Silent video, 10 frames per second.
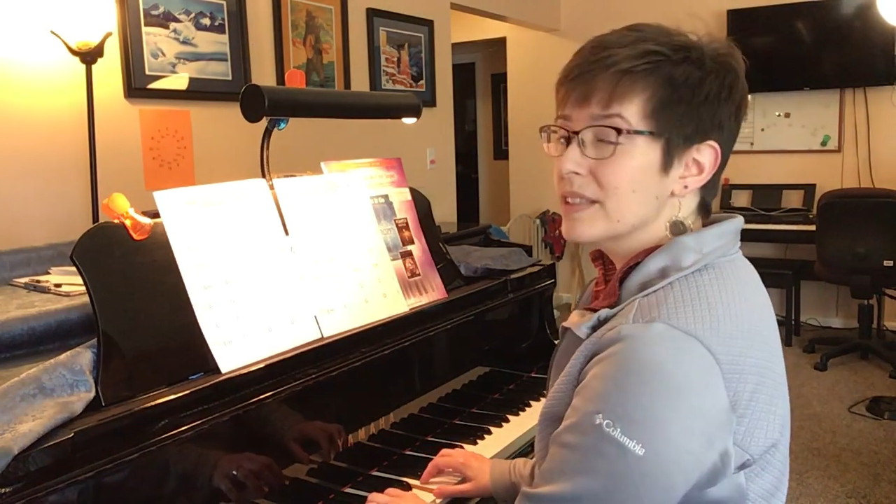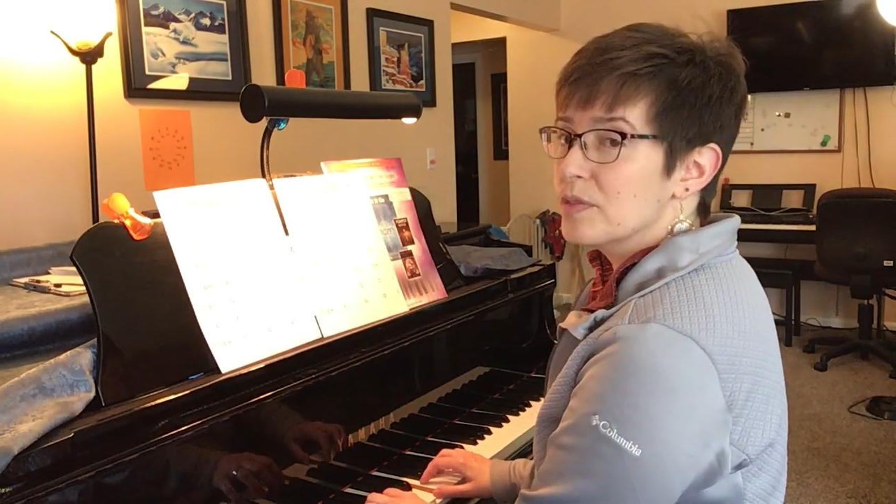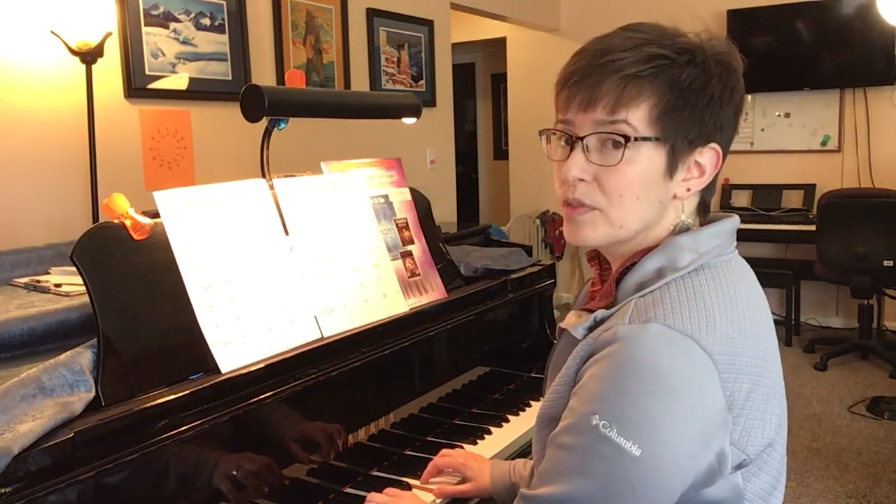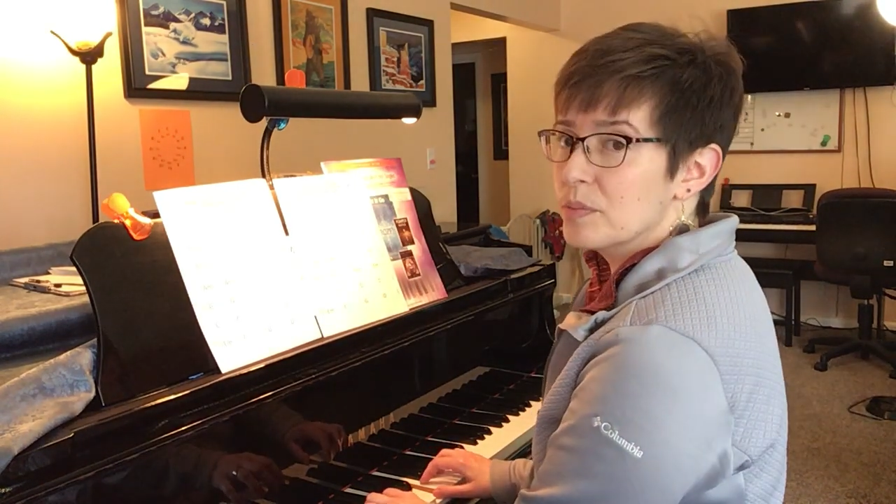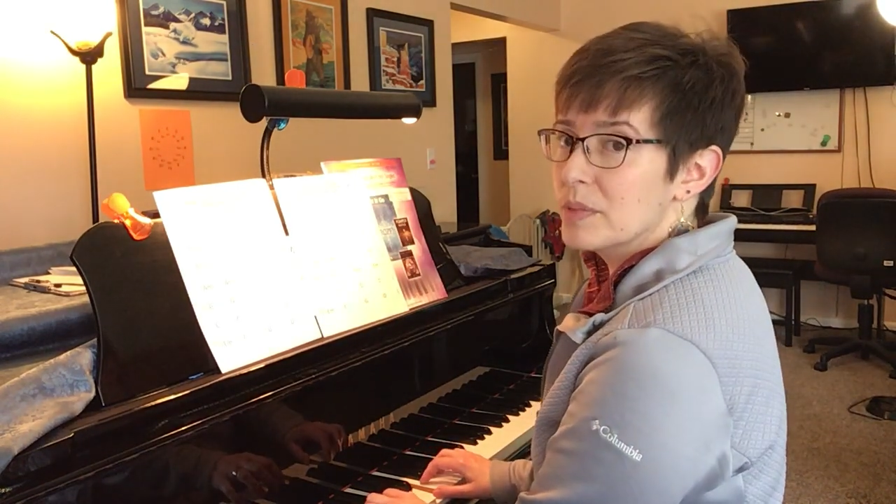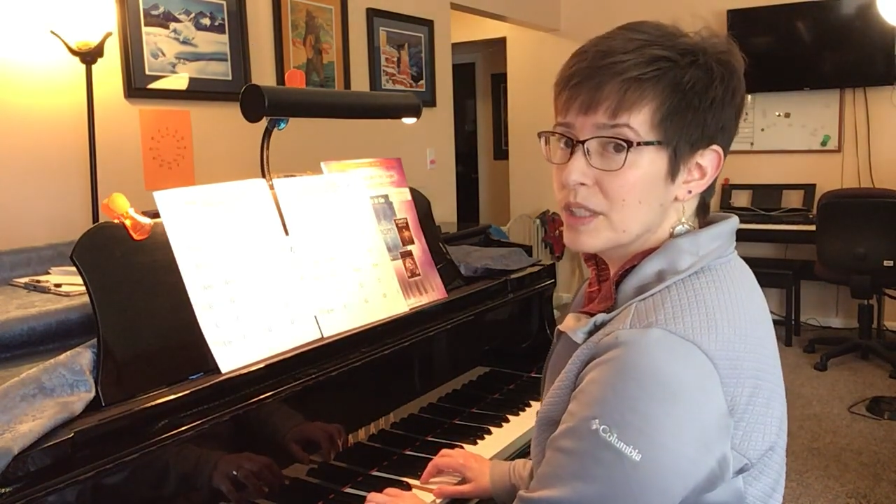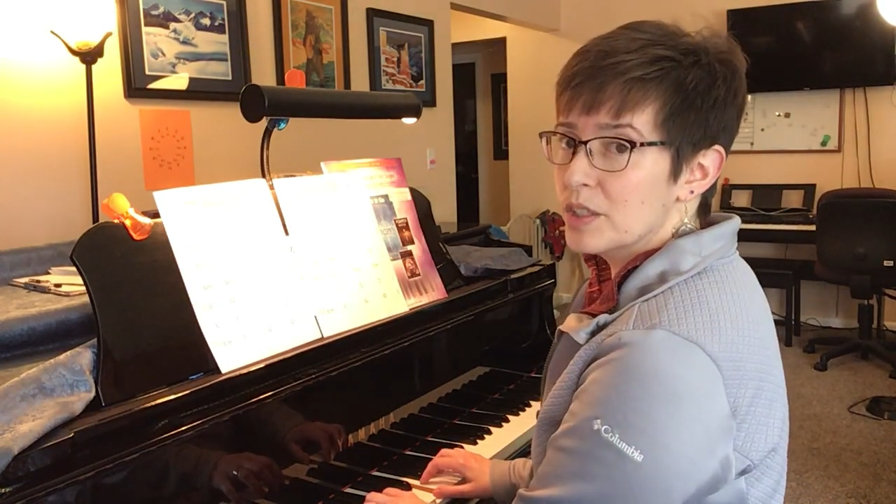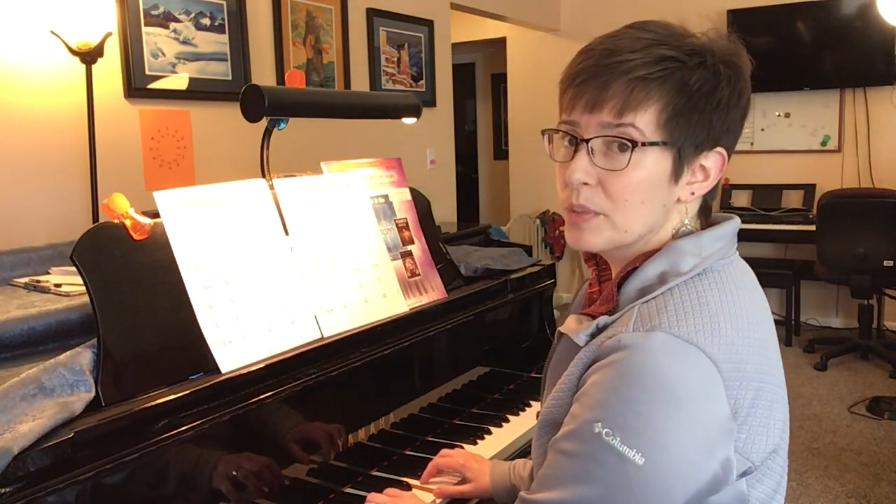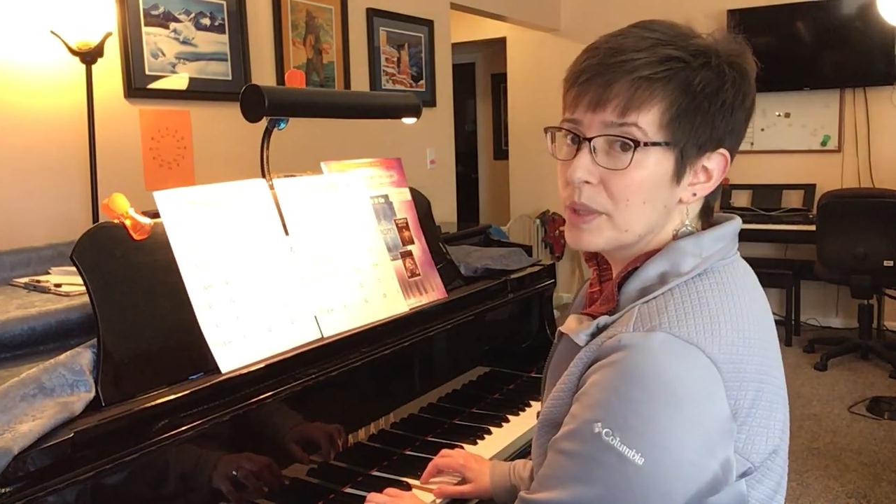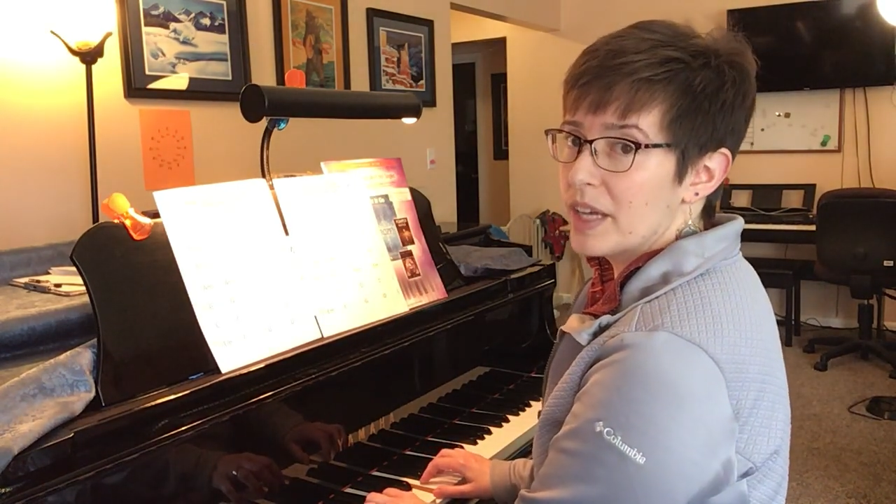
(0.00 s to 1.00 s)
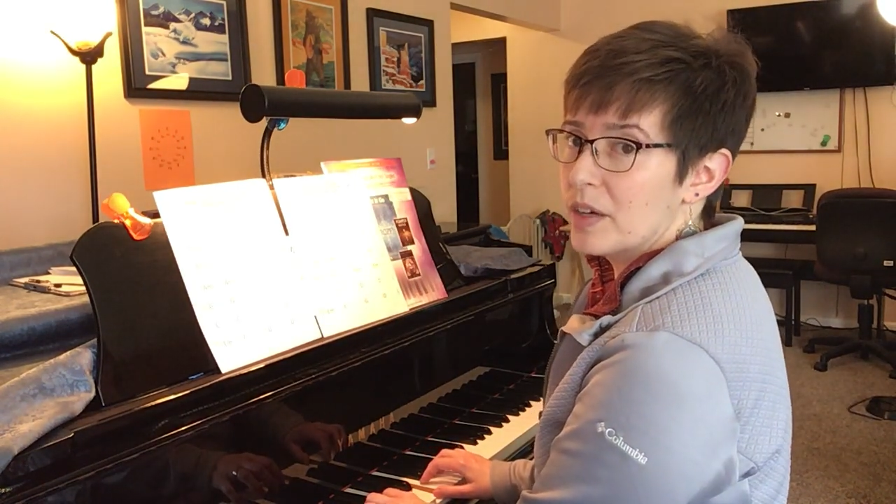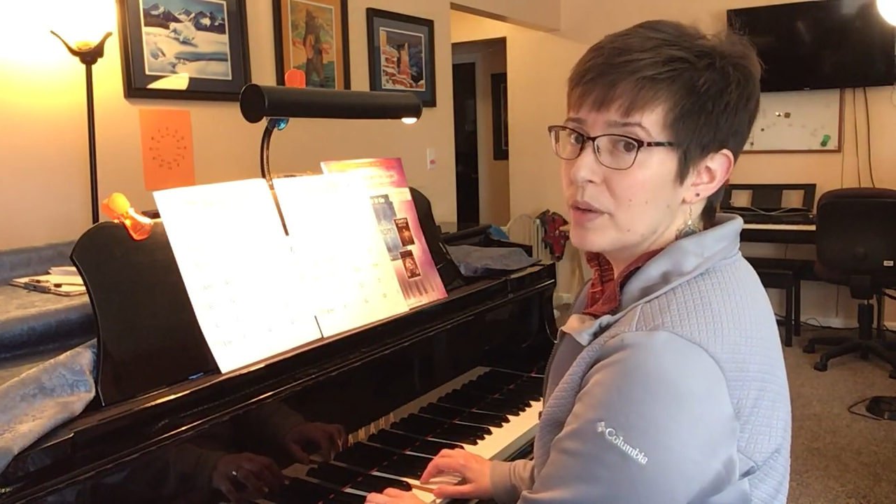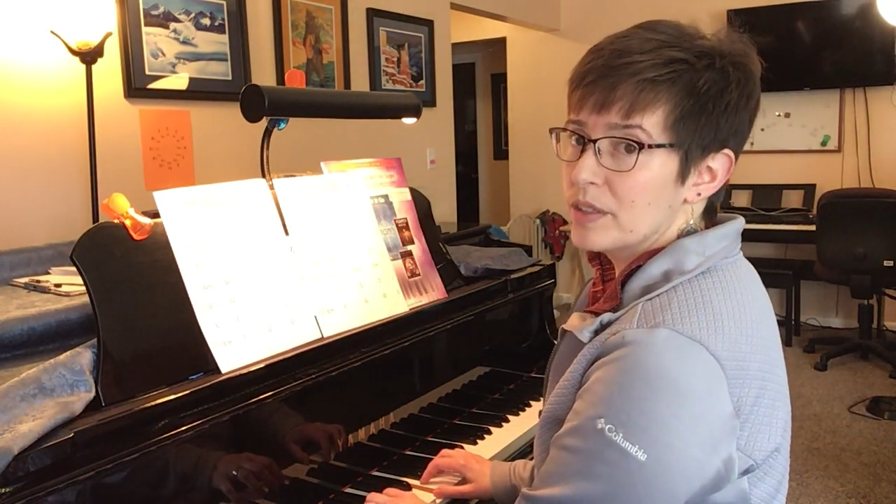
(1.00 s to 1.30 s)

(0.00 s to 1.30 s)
the familiar piano